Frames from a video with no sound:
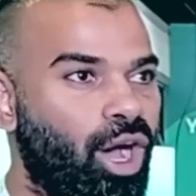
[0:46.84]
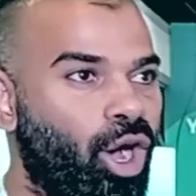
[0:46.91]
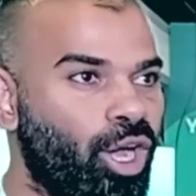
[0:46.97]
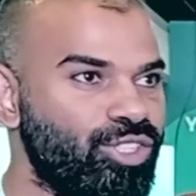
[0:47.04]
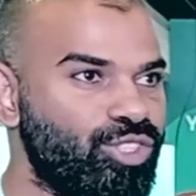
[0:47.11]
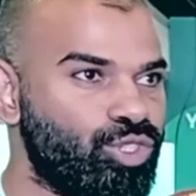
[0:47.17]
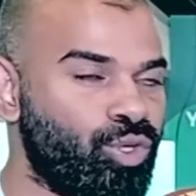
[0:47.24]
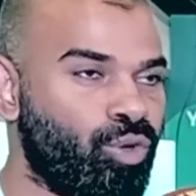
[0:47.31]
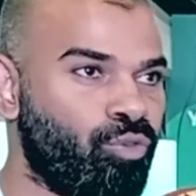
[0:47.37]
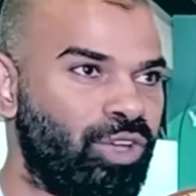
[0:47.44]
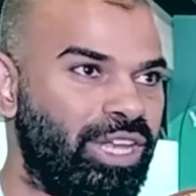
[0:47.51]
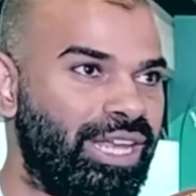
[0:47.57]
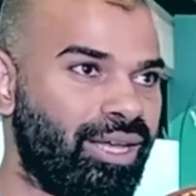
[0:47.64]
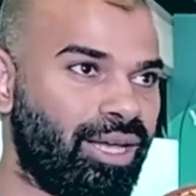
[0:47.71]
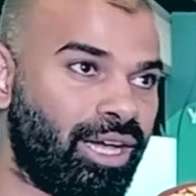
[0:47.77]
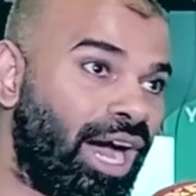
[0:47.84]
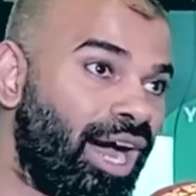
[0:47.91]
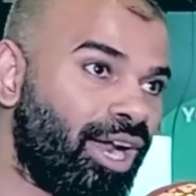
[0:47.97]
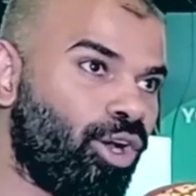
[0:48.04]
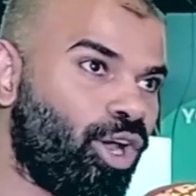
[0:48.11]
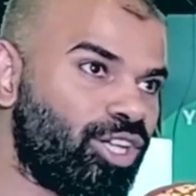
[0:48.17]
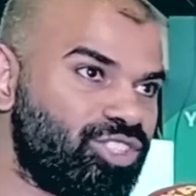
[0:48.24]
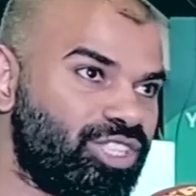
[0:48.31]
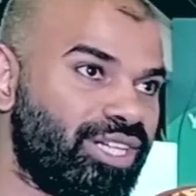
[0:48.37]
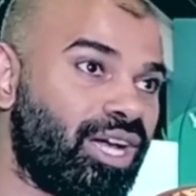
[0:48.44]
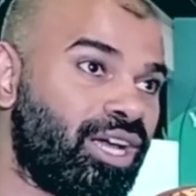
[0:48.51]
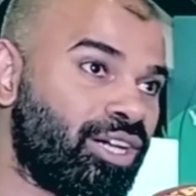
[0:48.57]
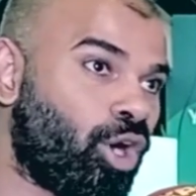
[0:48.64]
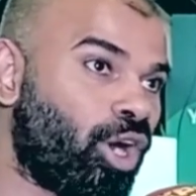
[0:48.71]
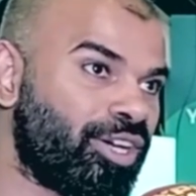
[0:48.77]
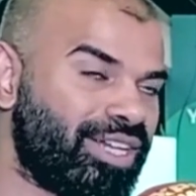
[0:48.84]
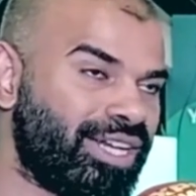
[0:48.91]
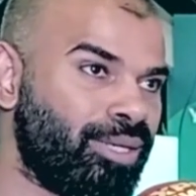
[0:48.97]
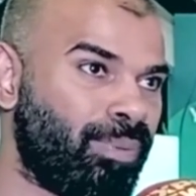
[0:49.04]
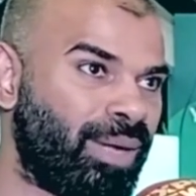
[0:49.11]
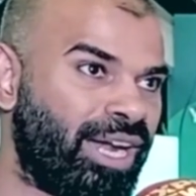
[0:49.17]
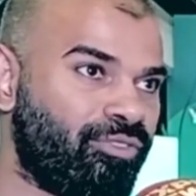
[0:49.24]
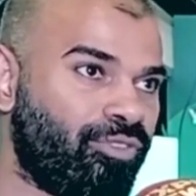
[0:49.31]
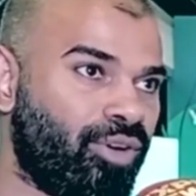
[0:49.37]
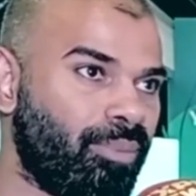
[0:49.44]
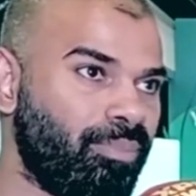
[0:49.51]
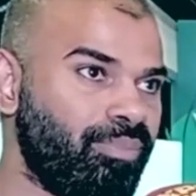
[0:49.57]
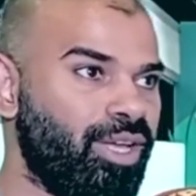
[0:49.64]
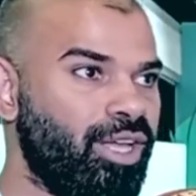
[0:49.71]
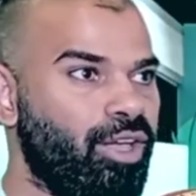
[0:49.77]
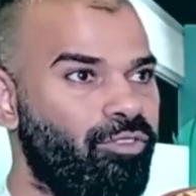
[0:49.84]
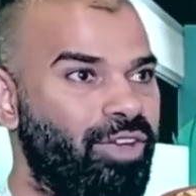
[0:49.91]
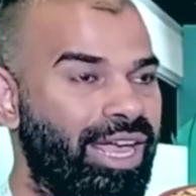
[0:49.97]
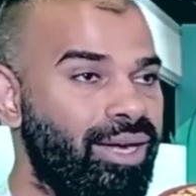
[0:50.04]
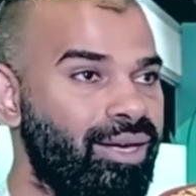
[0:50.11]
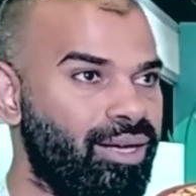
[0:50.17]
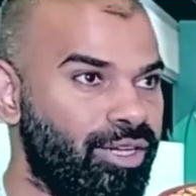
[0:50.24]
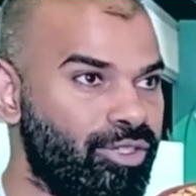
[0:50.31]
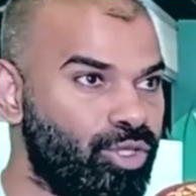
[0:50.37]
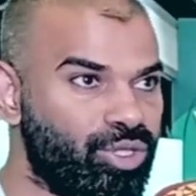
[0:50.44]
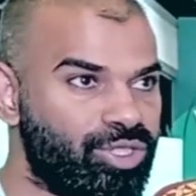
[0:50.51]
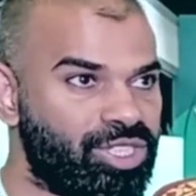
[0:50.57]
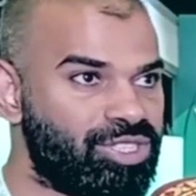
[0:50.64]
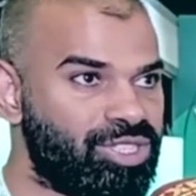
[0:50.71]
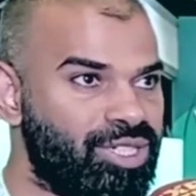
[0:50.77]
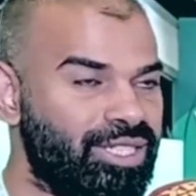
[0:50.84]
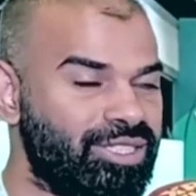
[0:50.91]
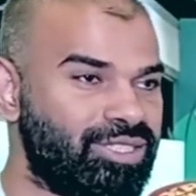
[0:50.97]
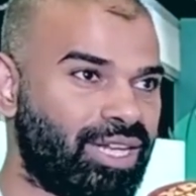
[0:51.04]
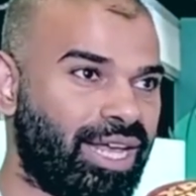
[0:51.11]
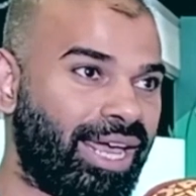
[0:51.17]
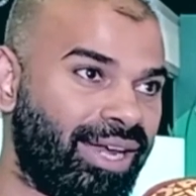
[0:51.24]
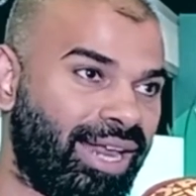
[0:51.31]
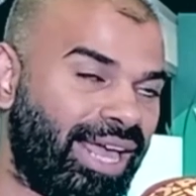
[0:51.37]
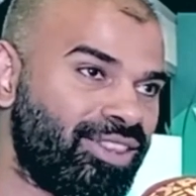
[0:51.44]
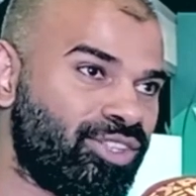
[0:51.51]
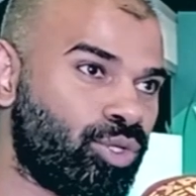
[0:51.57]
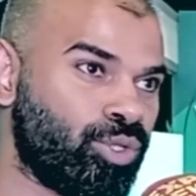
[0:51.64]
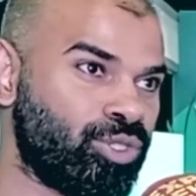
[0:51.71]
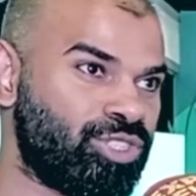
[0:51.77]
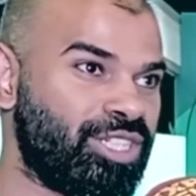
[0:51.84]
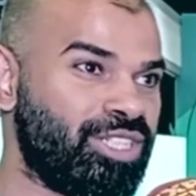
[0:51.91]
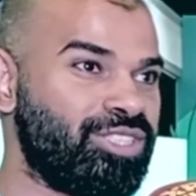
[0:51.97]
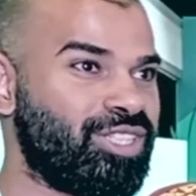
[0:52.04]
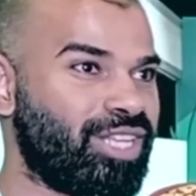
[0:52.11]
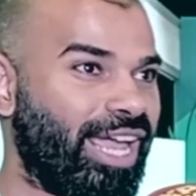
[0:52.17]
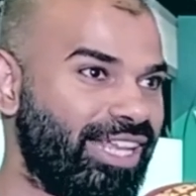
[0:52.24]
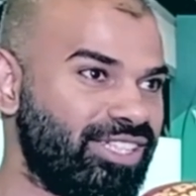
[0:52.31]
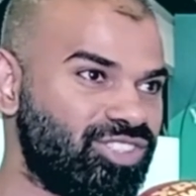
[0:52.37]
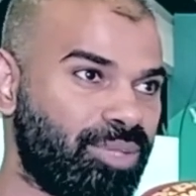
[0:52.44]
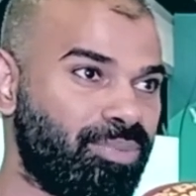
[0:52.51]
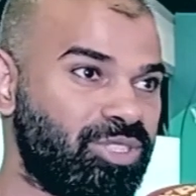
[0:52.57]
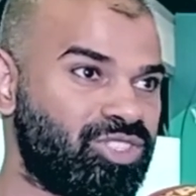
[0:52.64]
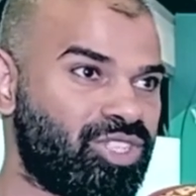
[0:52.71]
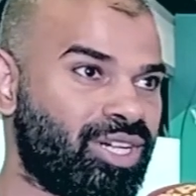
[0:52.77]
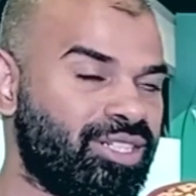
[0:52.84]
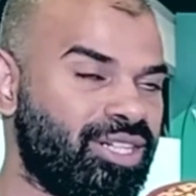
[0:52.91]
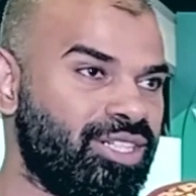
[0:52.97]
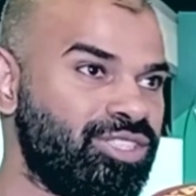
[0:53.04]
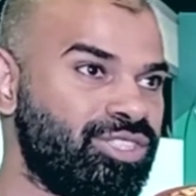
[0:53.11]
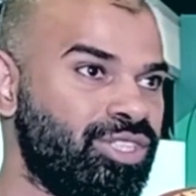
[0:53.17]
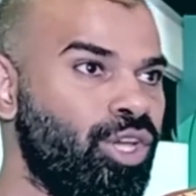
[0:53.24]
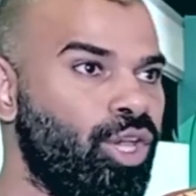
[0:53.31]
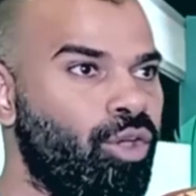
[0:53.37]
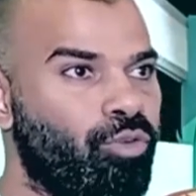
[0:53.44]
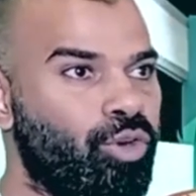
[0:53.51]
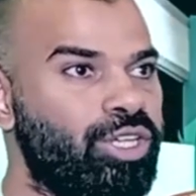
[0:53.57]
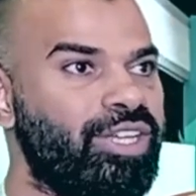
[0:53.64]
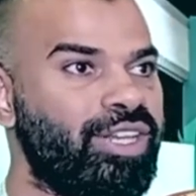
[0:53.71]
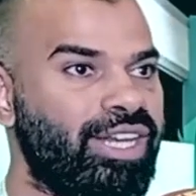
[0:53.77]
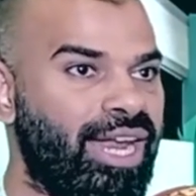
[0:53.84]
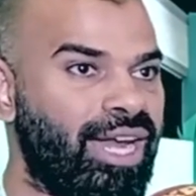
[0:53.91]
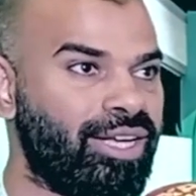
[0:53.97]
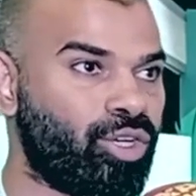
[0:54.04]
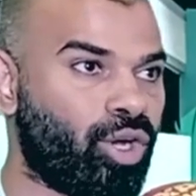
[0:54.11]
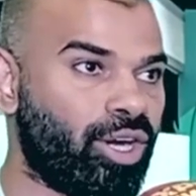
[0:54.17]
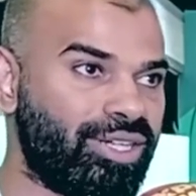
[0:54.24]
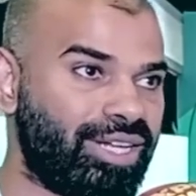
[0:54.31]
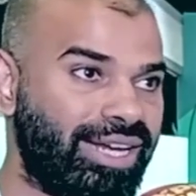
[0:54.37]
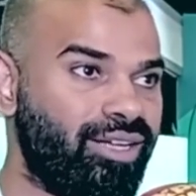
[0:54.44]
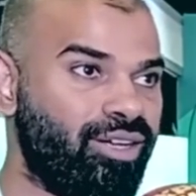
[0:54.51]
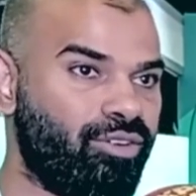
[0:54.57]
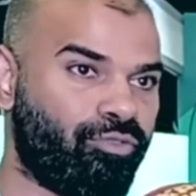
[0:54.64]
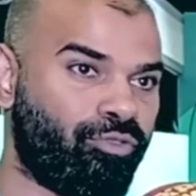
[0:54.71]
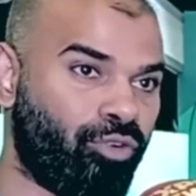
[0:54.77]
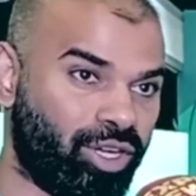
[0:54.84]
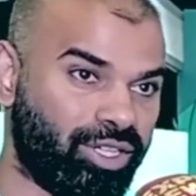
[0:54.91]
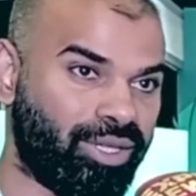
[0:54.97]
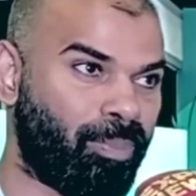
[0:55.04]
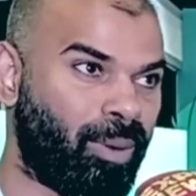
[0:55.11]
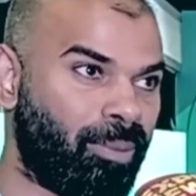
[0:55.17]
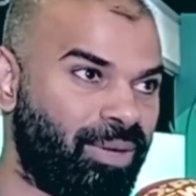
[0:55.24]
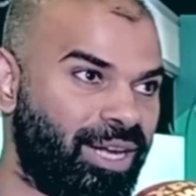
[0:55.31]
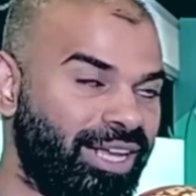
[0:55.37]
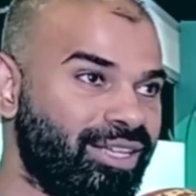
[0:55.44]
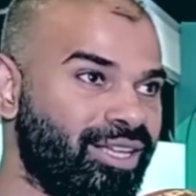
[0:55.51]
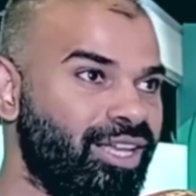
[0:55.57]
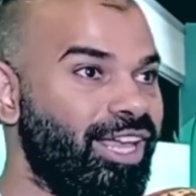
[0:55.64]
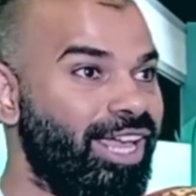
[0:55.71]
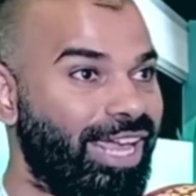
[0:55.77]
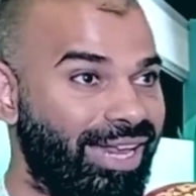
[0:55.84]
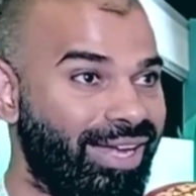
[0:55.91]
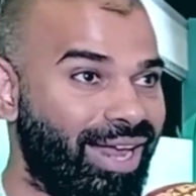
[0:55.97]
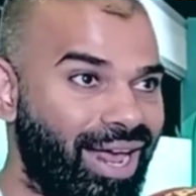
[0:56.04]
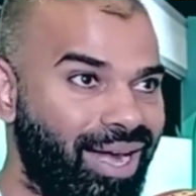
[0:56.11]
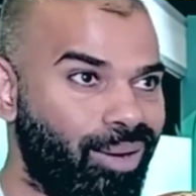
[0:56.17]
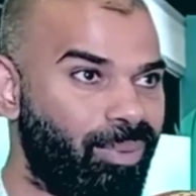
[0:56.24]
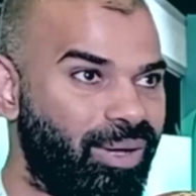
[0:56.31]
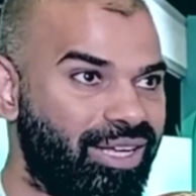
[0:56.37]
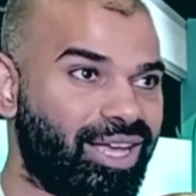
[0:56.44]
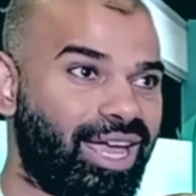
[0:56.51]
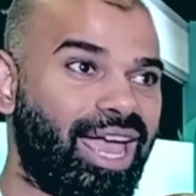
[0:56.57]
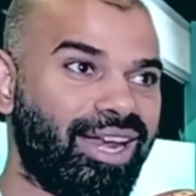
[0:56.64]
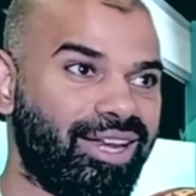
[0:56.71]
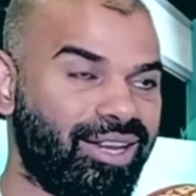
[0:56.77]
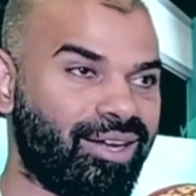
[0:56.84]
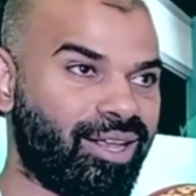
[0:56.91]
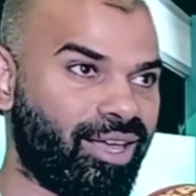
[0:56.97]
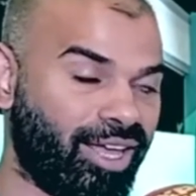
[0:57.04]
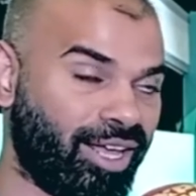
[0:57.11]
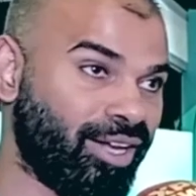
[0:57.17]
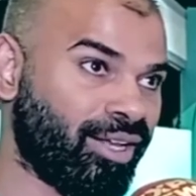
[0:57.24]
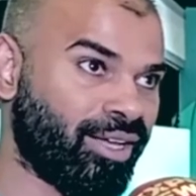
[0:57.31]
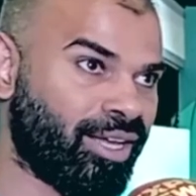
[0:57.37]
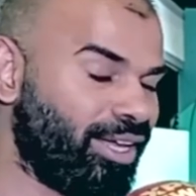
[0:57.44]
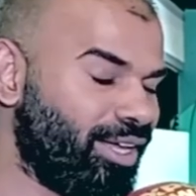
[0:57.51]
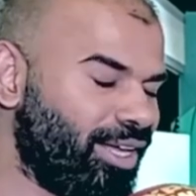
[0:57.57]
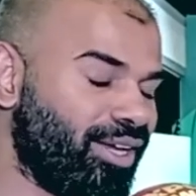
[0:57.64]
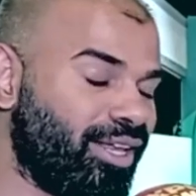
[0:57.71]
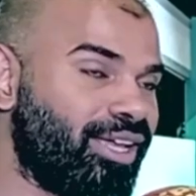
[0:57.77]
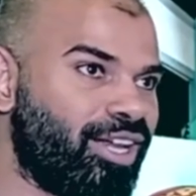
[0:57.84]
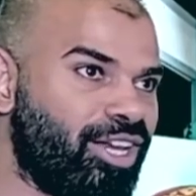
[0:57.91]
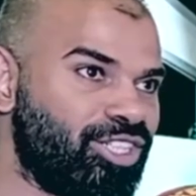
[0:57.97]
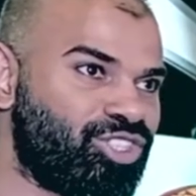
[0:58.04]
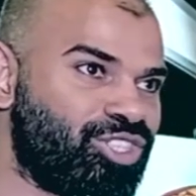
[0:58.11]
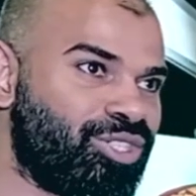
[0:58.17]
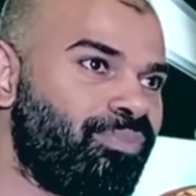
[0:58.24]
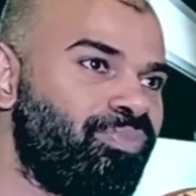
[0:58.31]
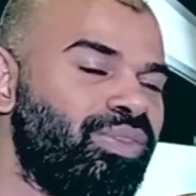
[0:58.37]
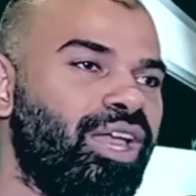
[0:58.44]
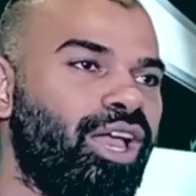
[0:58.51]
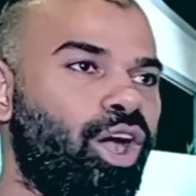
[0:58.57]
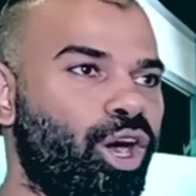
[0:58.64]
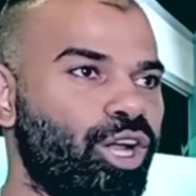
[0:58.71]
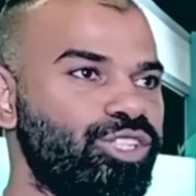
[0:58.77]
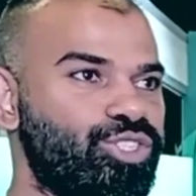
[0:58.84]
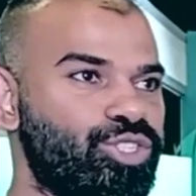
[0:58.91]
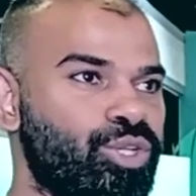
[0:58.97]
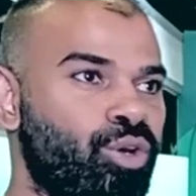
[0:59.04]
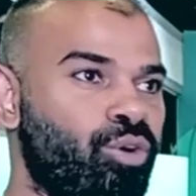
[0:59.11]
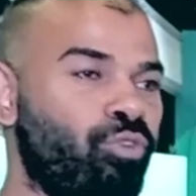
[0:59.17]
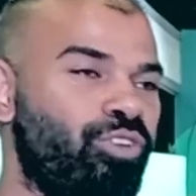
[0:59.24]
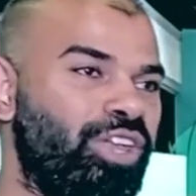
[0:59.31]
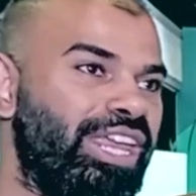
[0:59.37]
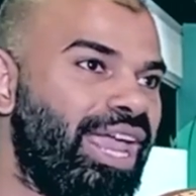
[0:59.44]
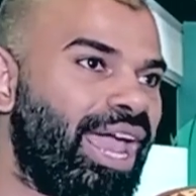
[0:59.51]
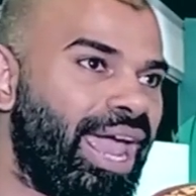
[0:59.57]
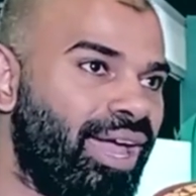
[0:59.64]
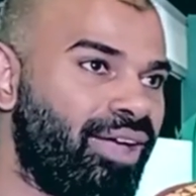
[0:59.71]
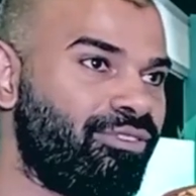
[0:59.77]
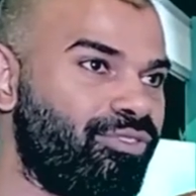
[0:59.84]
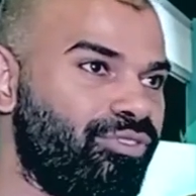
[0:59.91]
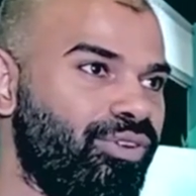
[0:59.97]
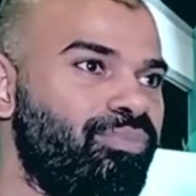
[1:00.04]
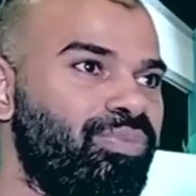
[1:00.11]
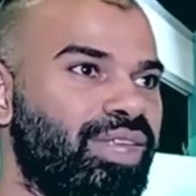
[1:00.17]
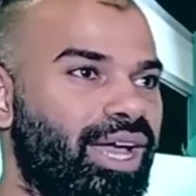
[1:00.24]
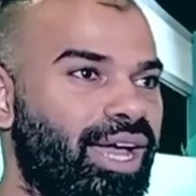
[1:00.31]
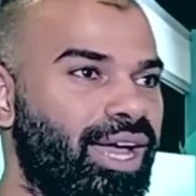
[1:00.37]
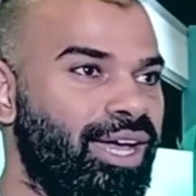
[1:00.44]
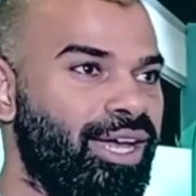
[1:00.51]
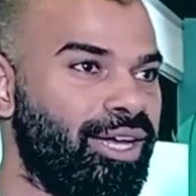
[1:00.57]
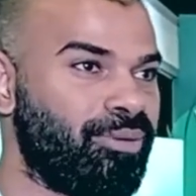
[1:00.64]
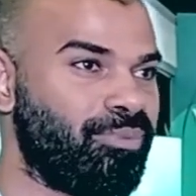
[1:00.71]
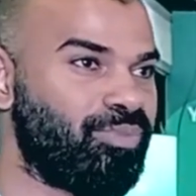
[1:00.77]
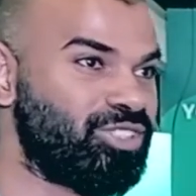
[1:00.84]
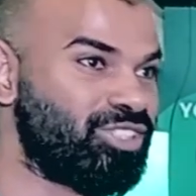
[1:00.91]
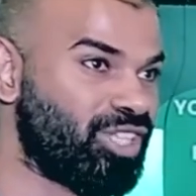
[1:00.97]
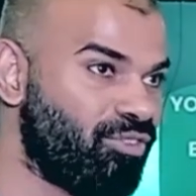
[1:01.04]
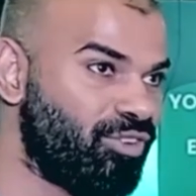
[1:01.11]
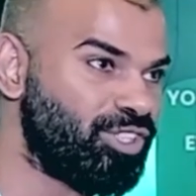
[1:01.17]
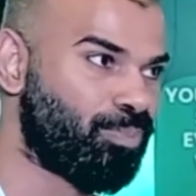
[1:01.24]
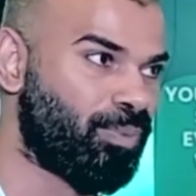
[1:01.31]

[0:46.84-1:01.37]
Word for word: Also, we are launching our content platform where nutritionists and health coaches and gym instructors would create content for the public in Arabic and in, in, in English. Also, we have a service